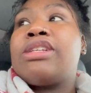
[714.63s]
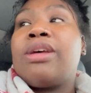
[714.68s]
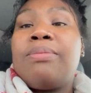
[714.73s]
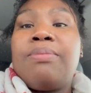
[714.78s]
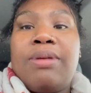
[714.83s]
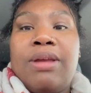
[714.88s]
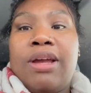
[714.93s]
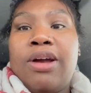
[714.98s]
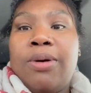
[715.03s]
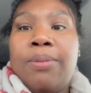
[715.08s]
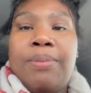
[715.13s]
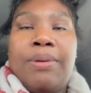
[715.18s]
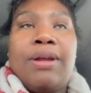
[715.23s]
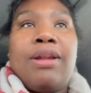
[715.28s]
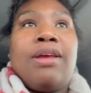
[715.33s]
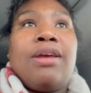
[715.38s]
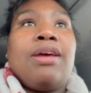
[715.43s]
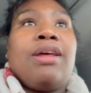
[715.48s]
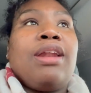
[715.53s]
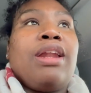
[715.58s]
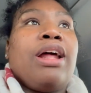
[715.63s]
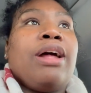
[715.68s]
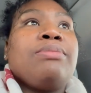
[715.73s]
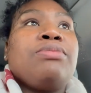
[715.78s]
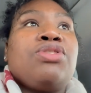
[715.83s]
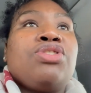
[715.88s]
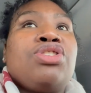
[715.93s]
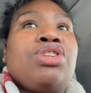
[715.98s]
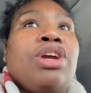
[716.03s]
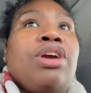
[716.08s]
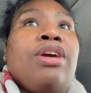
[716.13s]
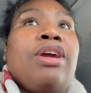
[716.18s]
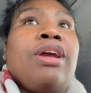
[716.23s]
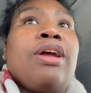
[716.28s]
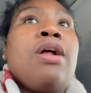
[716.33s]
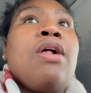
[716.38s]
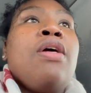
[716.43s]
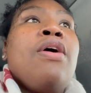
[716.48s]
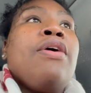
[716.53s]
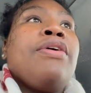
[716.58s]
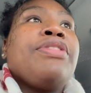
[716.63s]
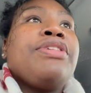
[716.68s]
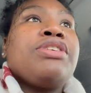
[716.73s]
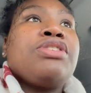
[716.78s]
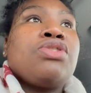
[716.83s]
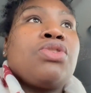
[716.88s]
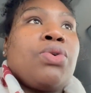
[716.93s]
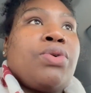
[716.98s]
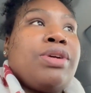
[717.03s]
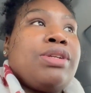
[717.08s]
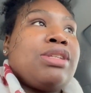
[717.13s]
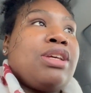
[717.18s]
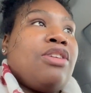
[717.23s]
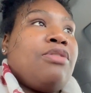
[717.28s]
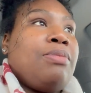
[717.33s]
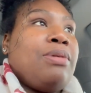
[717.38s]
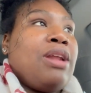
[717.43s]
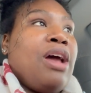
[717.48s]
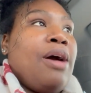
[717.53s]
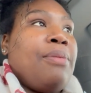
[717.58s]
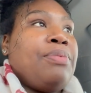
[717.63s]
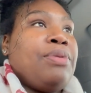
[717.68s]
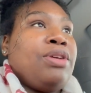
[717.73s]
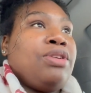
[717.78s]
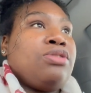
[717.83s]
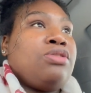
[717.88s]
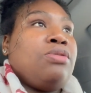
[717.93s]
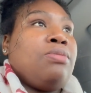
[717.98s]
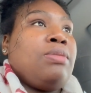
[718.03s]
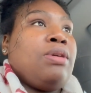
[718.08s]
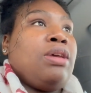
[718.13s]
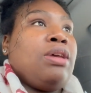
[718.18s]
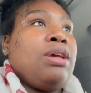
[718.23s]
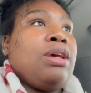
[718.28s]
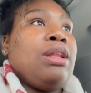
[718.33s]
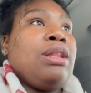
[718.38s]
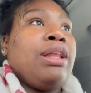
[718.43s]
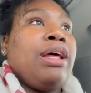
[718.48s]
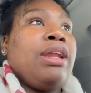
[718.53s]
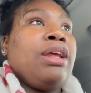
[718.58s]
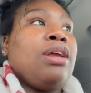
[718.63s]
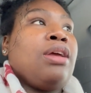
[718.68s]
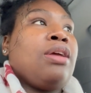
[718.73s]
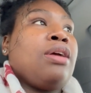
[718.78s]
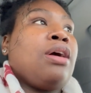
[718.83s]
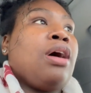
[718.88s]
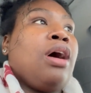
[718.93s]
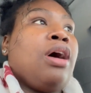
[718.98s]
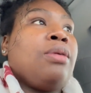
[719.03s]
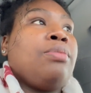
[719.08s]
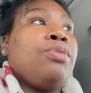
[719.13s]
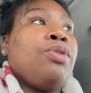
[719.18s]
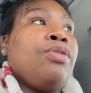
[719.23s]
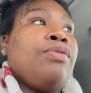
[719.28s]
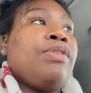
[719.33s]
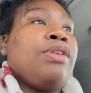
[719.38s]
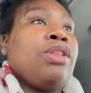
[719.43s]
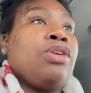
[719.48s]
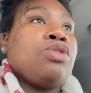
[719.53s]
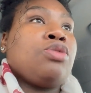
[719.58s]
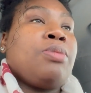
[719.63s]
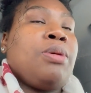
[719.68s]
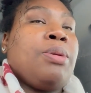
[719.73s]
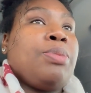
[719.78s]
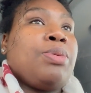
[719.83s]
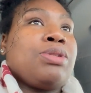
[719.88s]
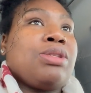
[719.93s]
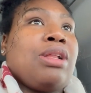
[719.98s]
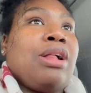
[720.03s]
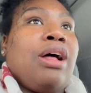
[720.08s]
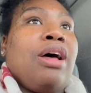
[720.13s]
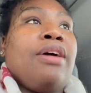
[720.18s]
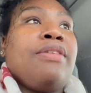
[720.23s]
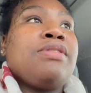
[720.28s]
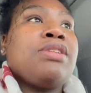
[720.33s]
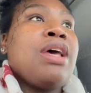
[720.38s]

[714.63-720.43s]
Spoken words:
I'm being obedient, and I'm just sharing these stories that have been happening to me and letting God move in those people's lives